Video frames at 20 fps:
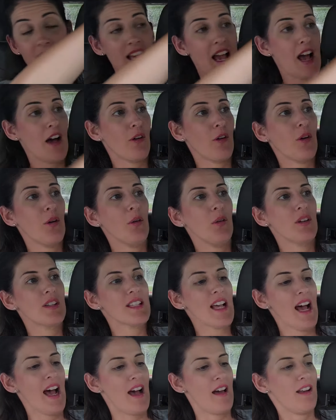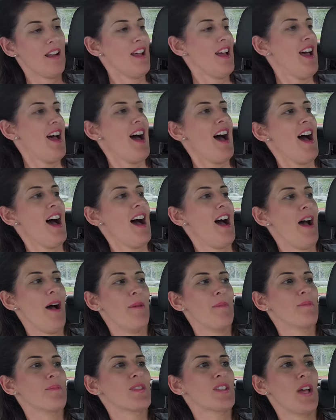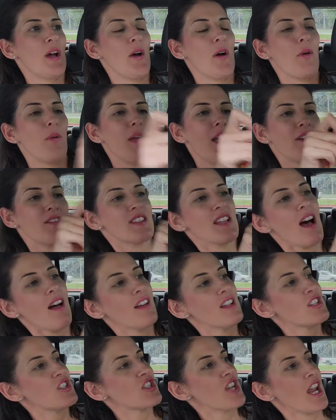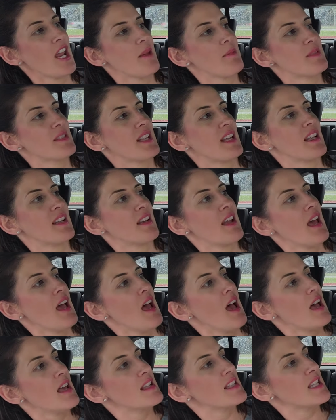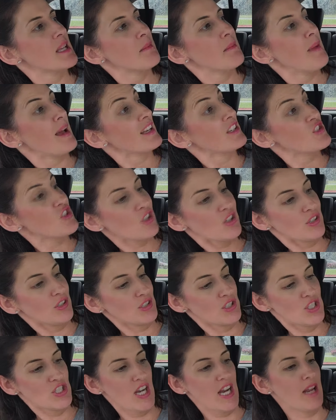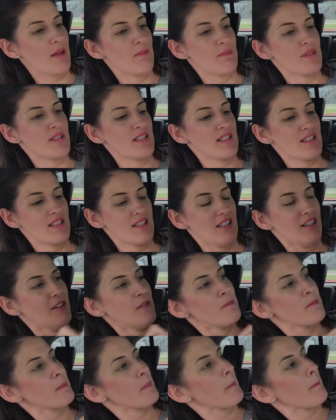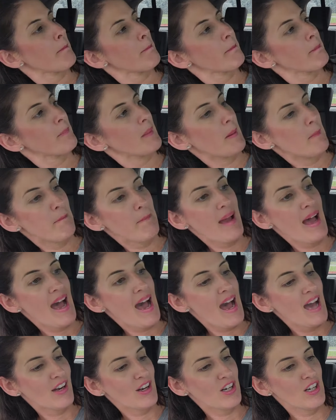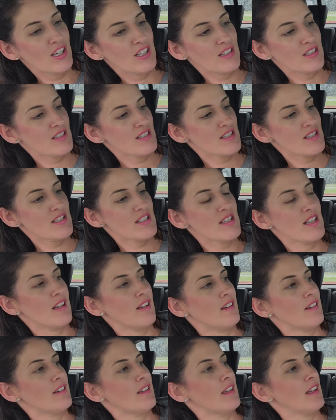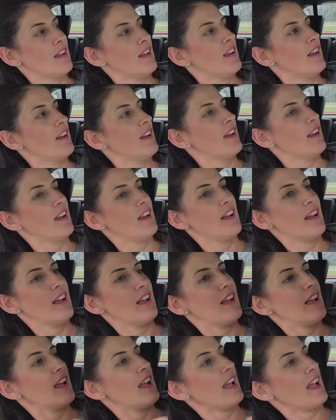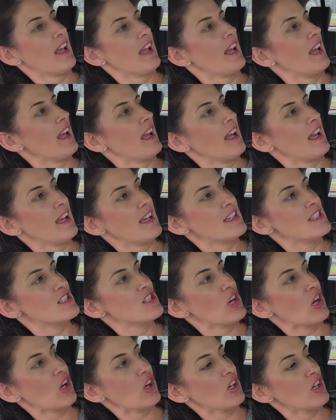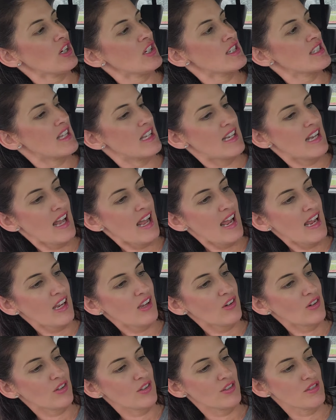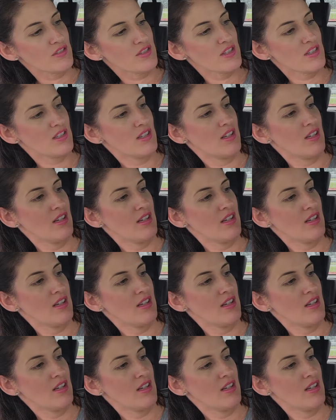How cool is that? So we have solid shapes and symmetrical shapes, patterns, and turns and angles.